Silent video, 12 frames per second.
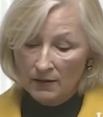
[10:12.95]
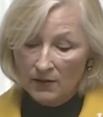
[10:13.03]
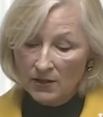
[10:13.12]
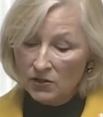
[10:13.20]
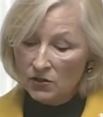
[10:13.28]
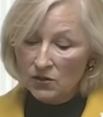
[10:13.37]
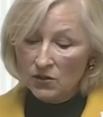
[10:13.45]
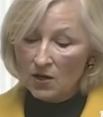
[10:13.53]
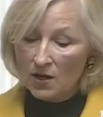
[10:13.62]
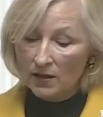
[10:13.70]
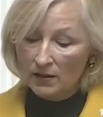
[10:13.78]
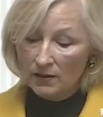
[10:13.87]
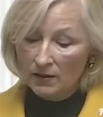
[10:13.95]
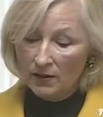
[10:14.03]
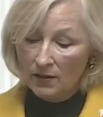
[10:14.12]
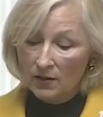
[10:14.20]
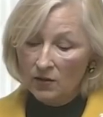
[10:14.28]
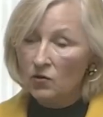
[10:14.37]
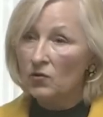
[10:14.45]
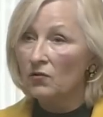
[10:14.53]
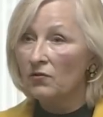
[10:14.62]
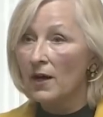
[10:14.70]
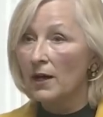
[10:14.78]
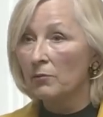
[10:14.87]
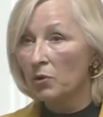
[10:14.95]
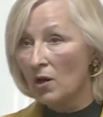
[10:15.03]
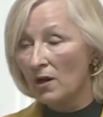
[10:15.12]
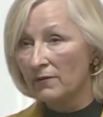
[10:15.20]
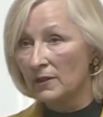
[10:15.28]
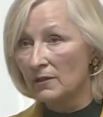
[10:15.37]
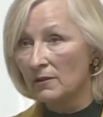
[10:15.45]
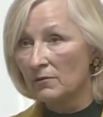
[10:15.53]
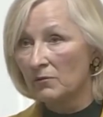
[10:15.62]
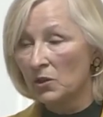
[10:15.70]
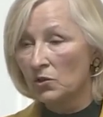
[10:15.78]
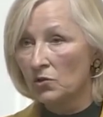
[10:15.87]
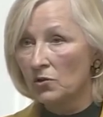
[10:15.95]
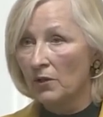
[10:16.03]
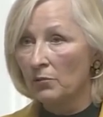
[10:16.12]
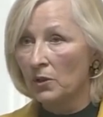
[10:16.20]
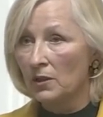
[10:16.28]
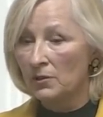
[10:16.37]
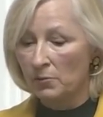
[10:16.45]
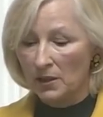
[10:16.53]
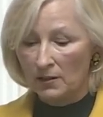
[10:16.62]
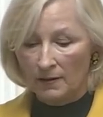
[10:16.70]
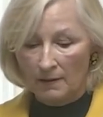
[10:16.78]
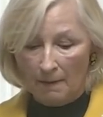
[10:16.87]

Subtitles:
This does not unify a province, Mr. Deputy Speaker.